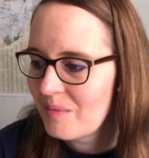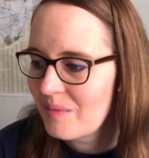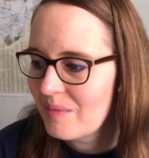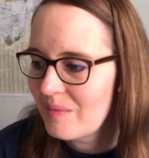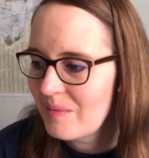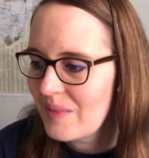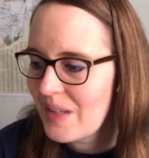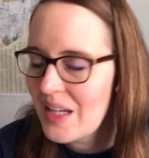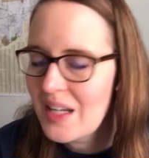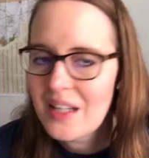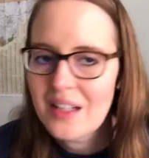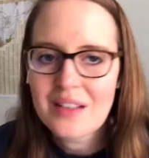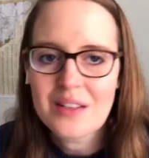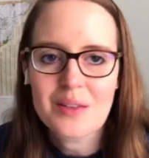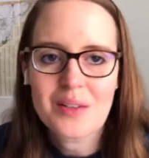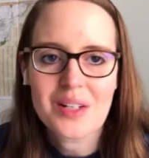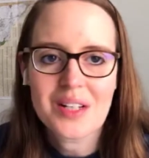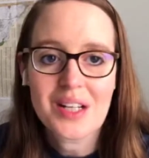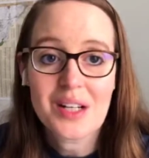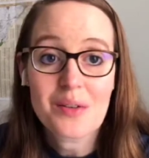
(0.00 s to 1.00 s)
and you
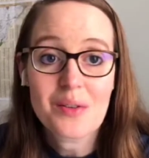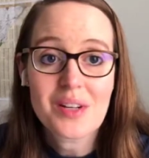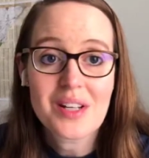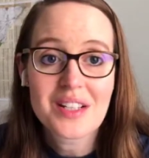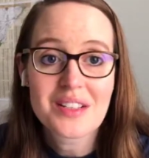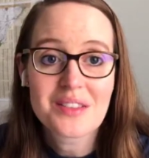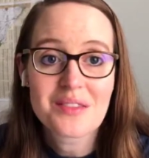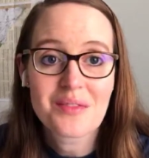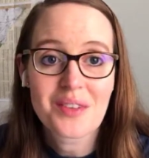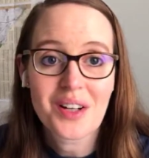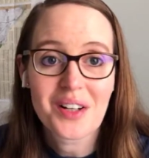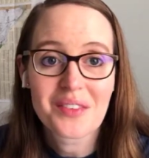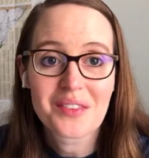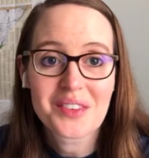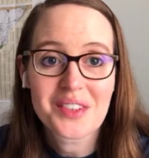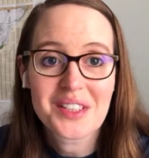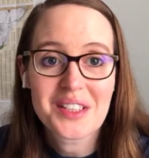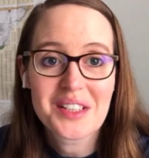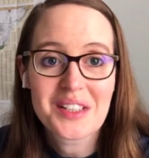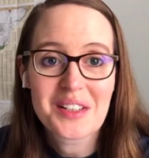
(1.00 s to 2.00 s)
can get your kids involved
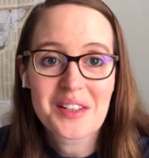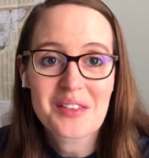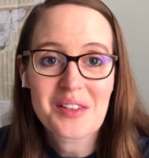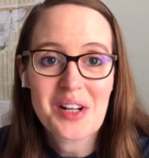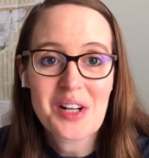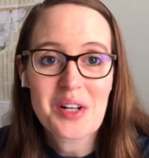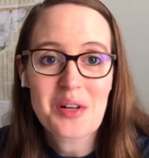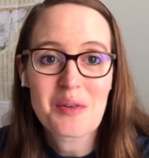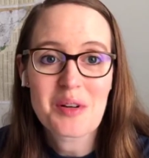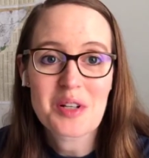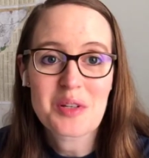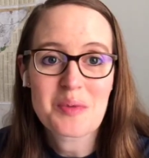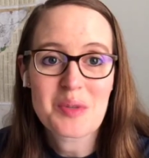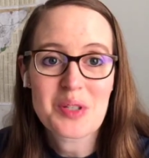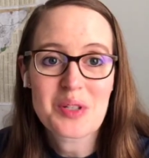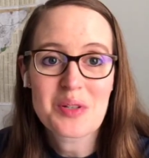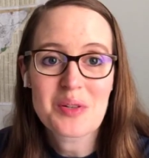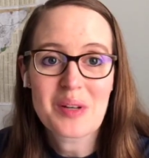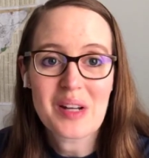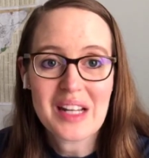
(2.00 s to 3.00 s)
in trying new recipes
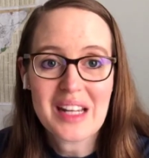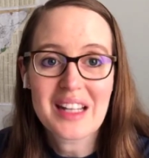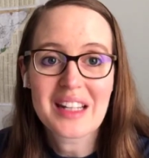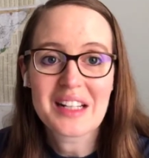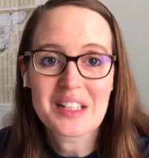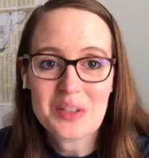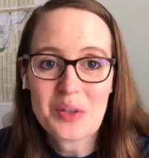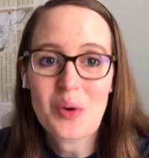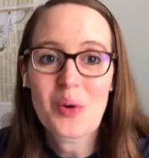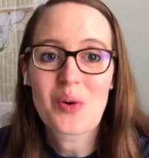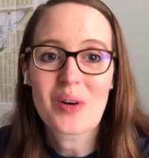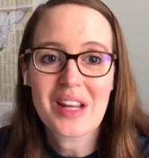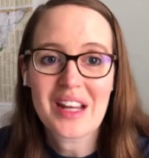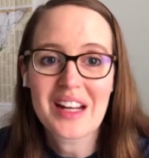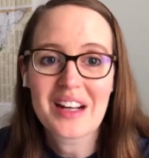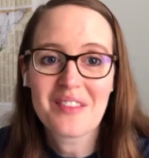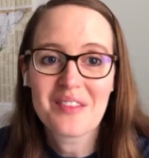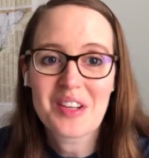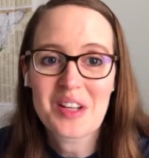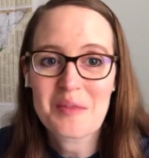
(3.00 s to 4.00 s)
too. Again, it's okay
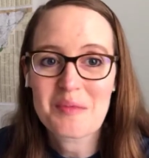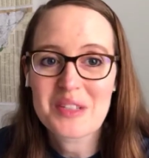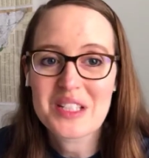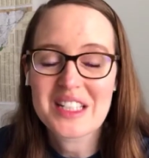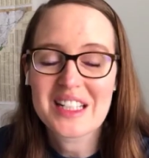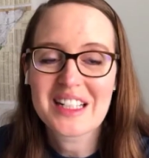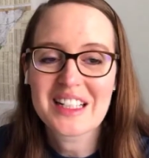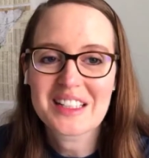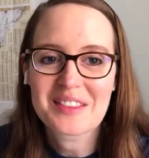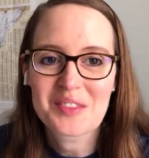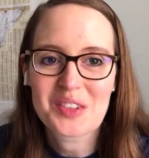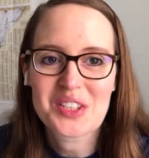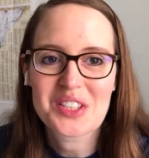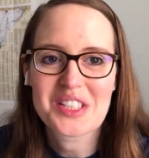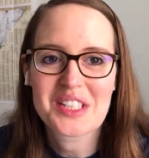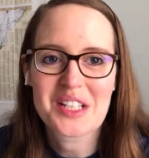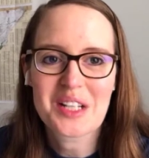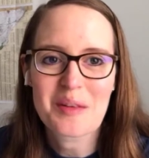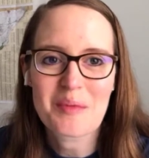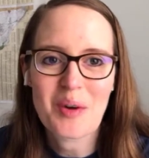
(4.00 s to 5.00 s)
to make mistakes, but just
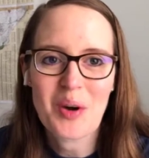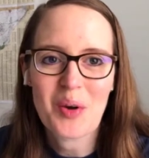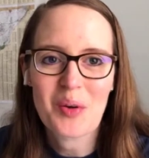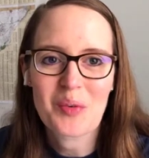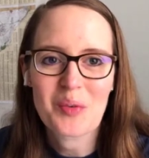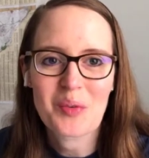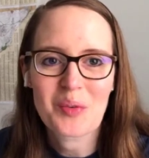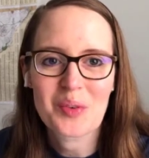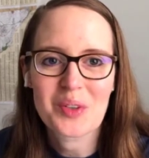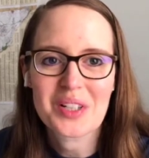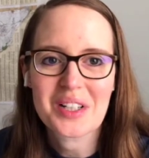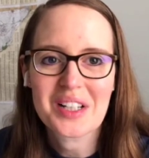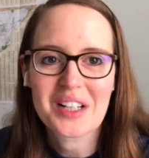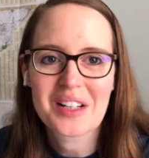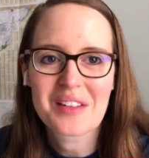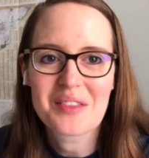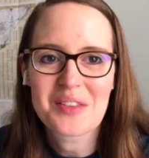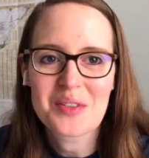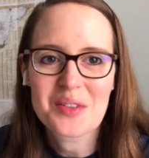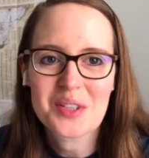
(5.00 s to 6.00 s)
think about what kind
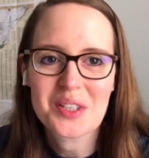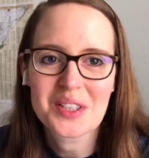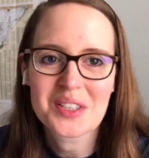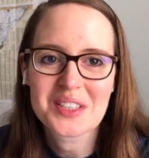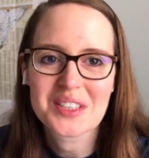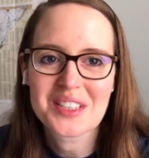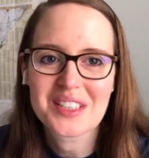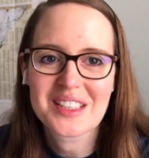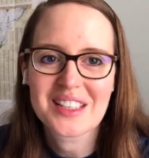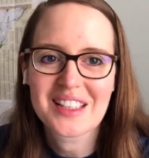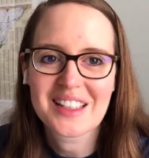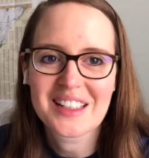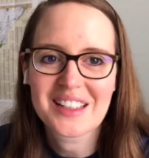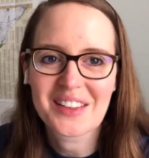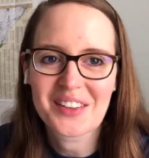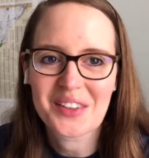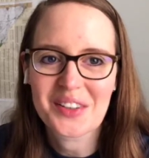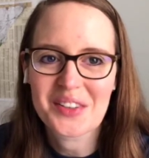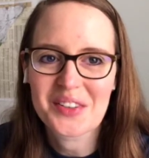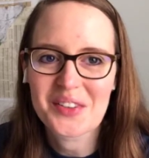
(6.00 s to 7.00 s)
of new skills that
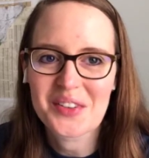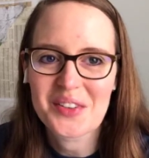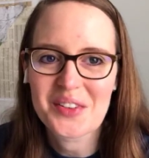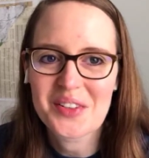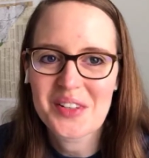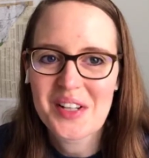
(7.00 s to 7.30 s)
y'all can learn